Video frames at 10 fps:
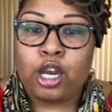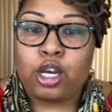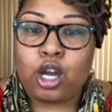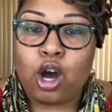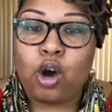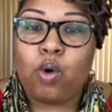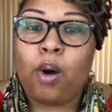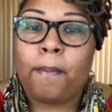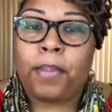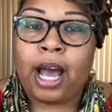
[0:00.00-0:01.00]

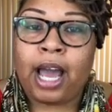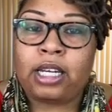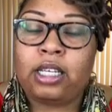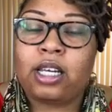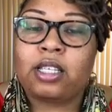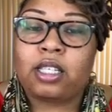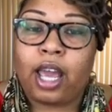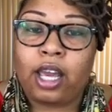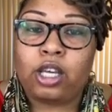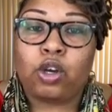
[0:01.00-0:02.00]
Nobody can
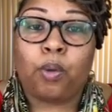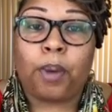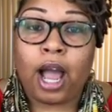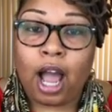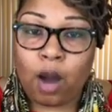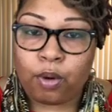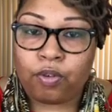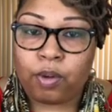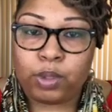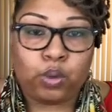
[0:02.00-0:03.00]
take your power
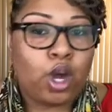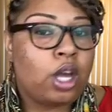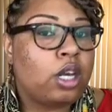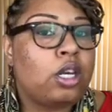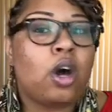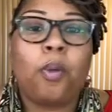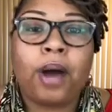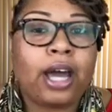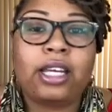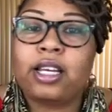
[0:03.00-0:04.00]
from you.
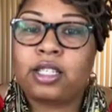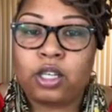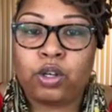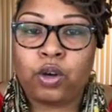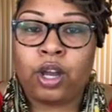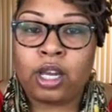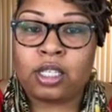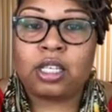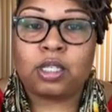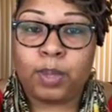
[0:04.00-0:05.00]
Nobody can steal your
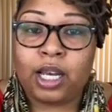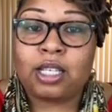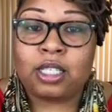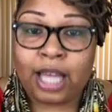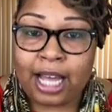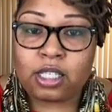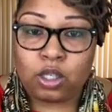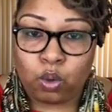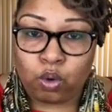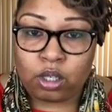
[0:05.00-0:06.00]
innocence, because
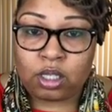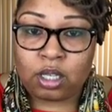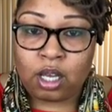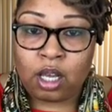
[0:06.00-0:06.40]
that's yours.